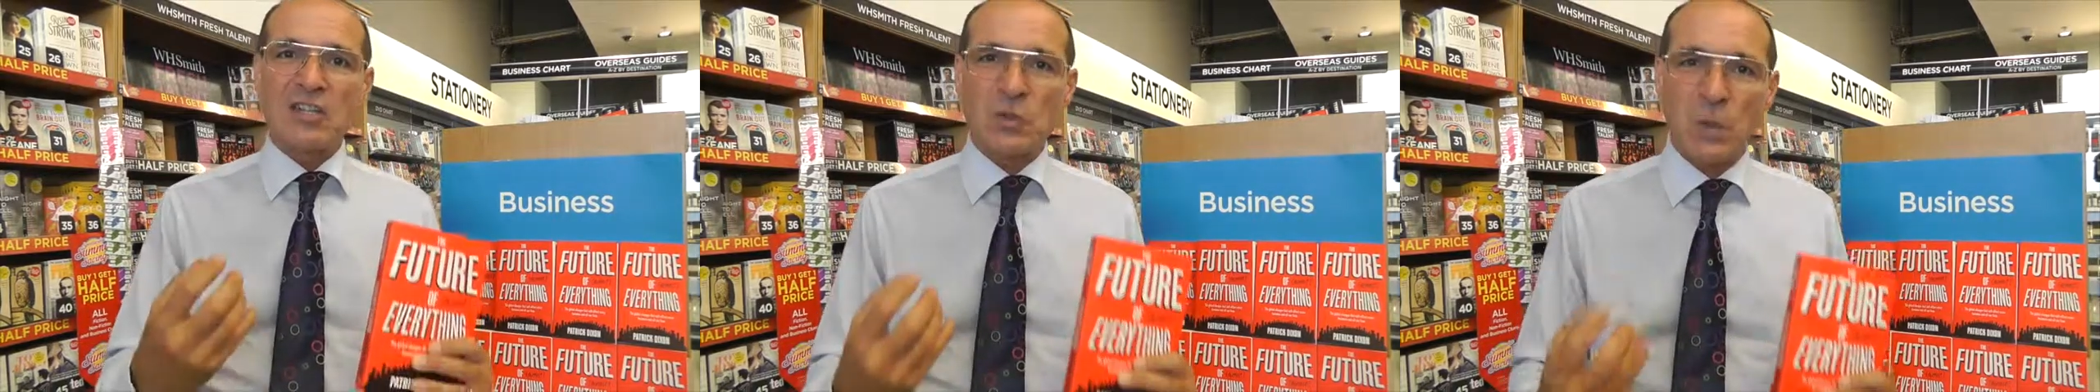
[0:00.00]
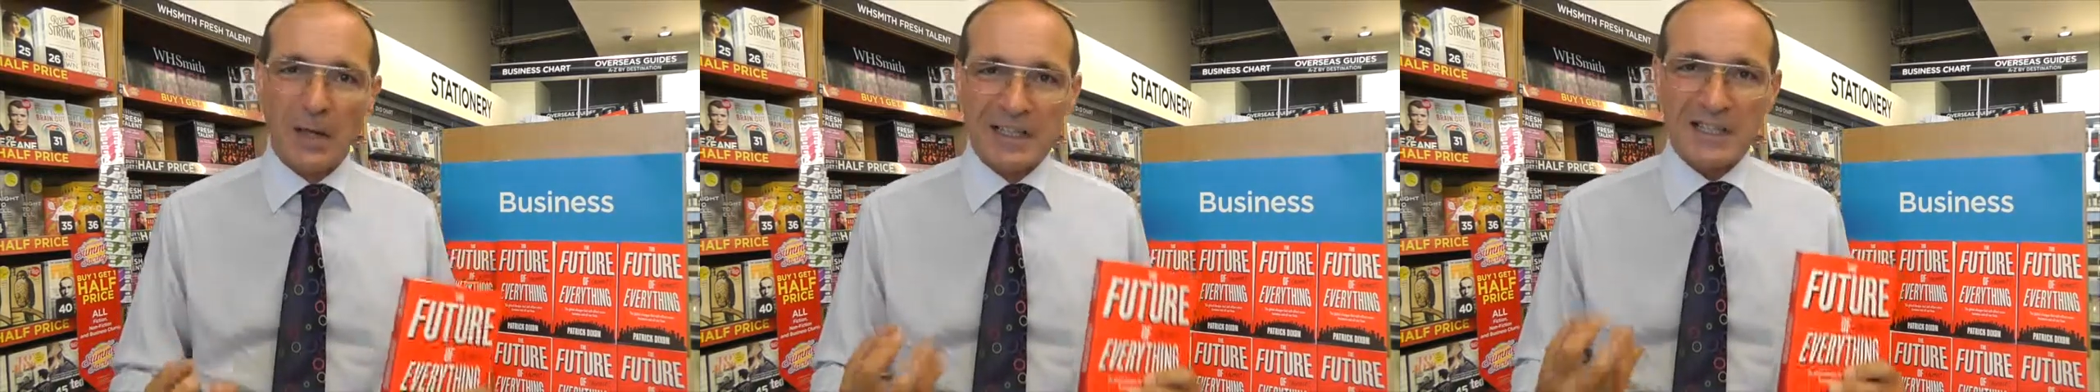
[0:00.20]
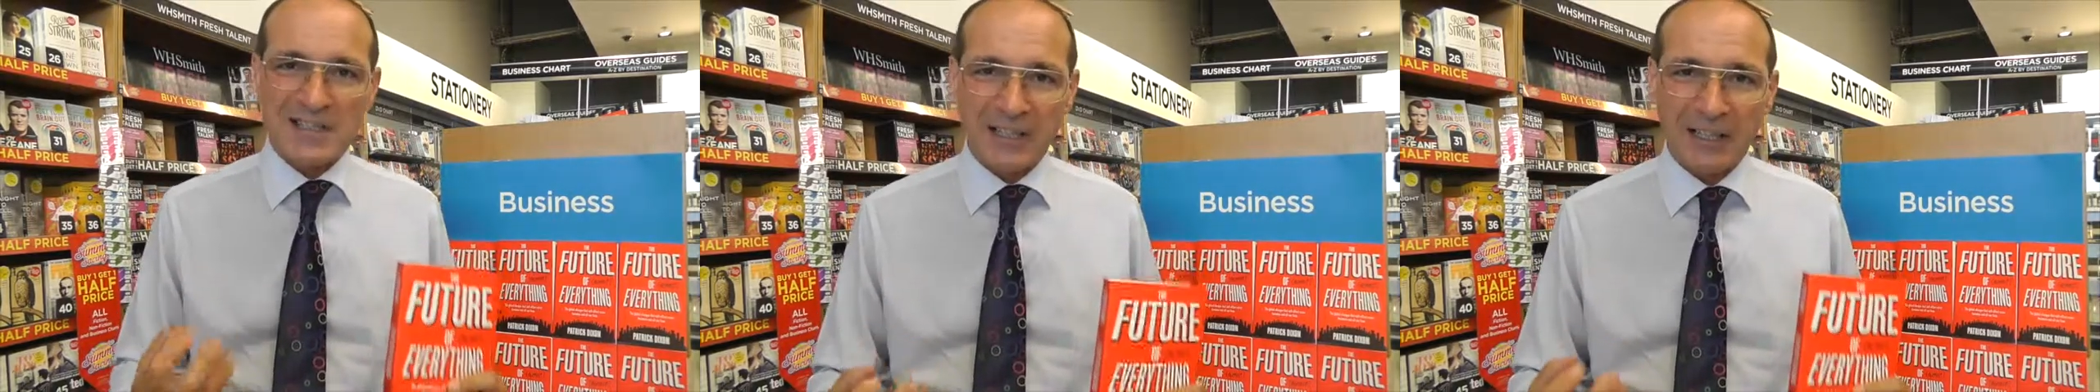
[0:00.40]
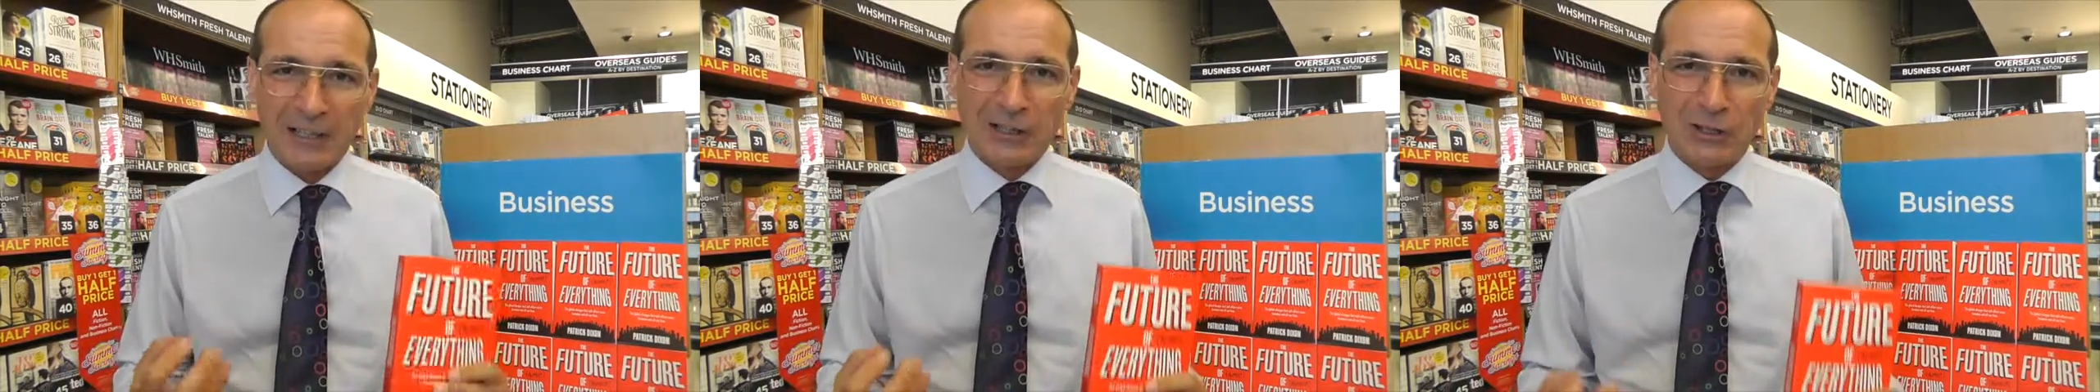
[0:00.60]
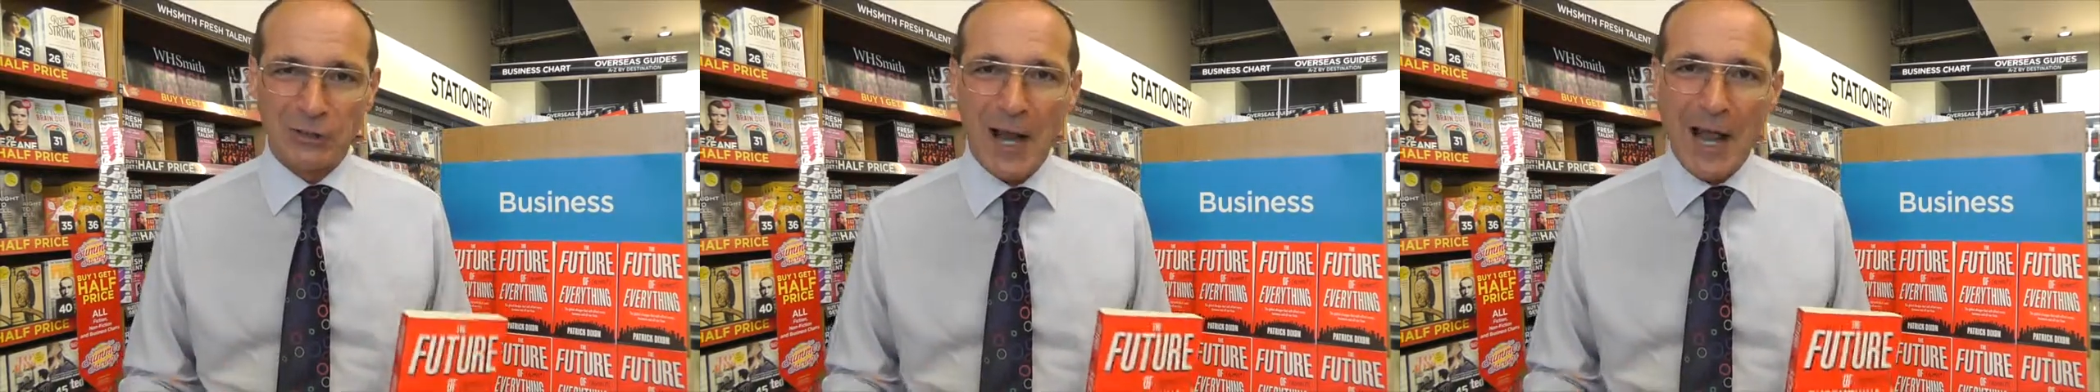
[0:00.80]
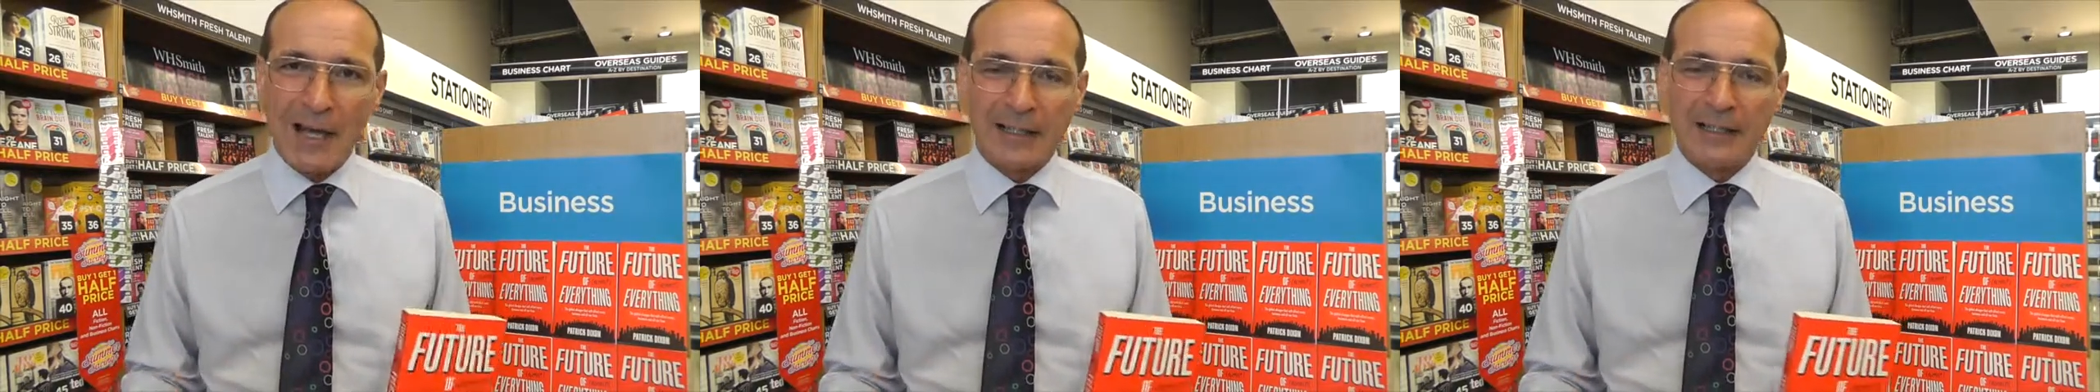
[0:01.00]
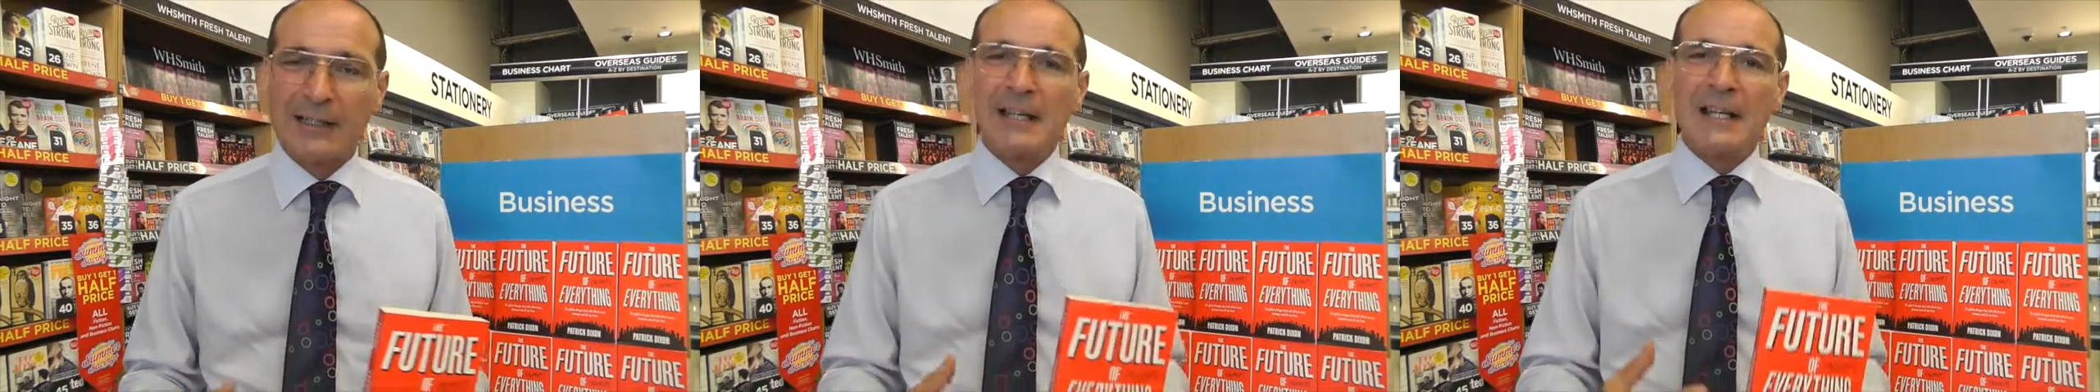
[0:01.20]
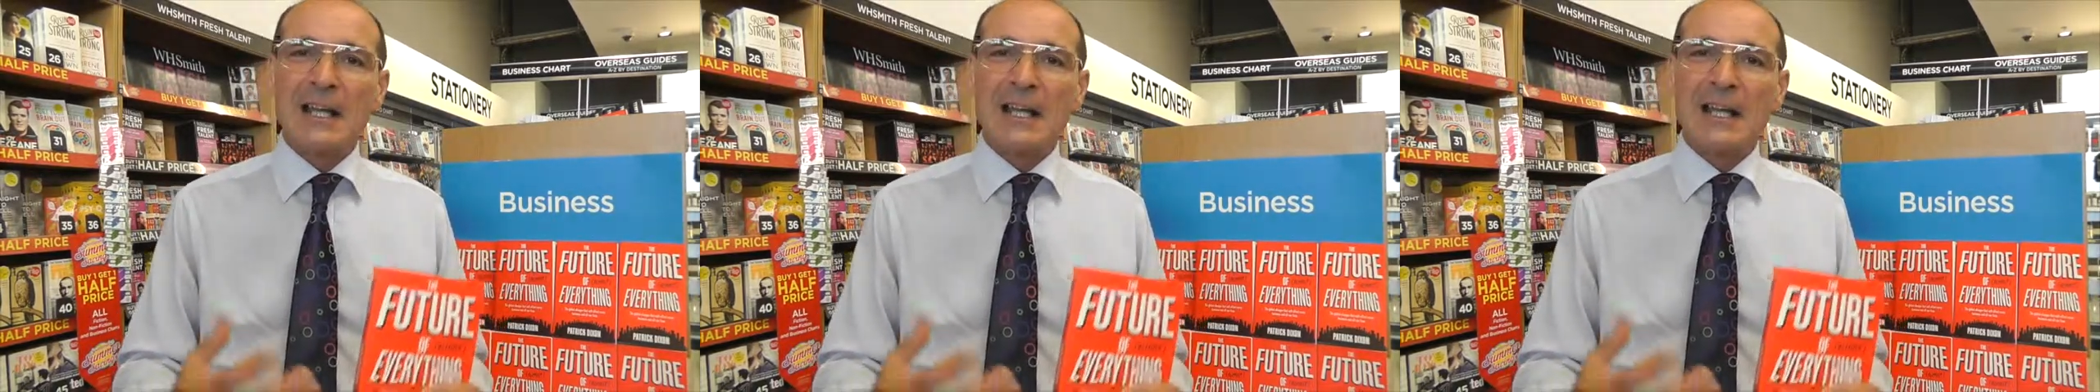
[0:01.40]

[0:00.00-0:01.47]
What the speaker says: 20-second crack